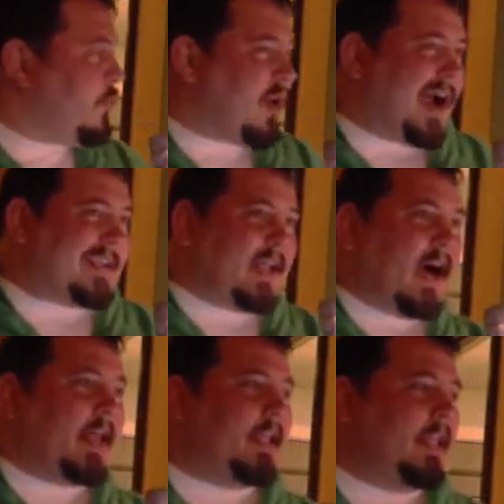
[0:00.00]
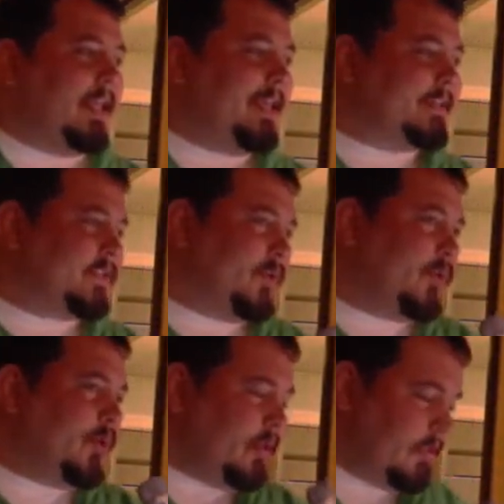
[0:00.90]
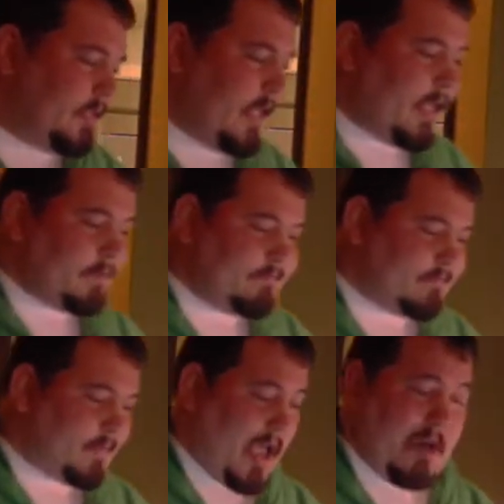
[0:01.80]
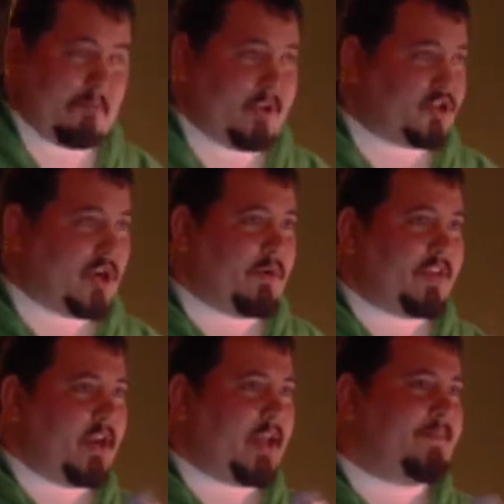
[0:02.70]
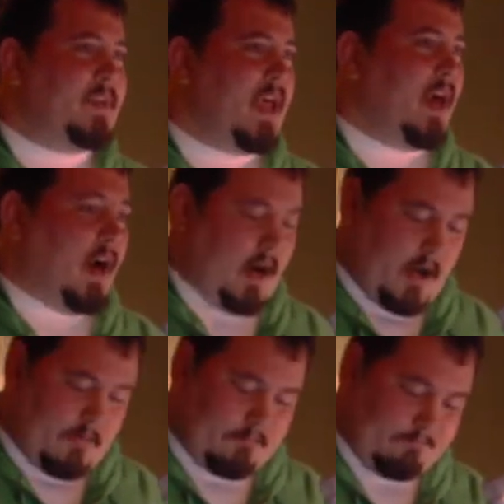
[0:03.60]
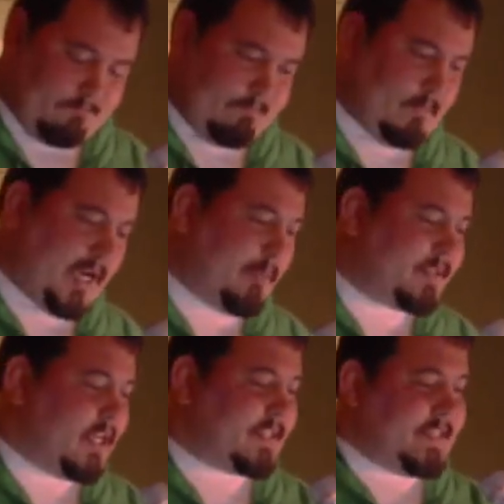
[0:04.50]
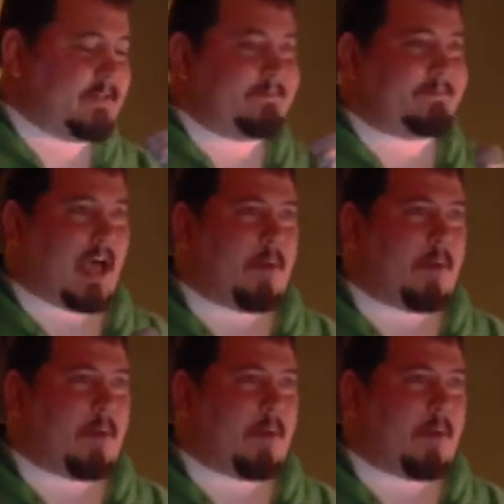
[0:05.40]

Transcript: ProcDOT is a tool that I'm going to share with you today. My name is Dusty.